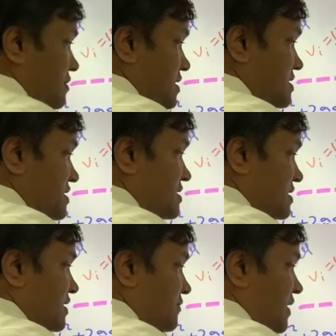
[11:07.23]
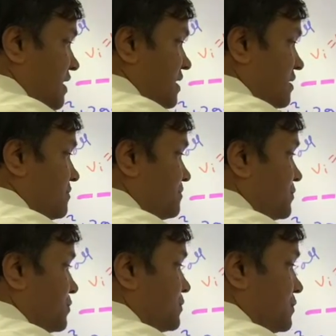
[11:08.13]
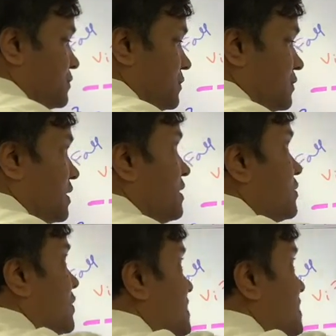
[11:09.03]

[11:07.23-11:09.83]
this is the d final okay what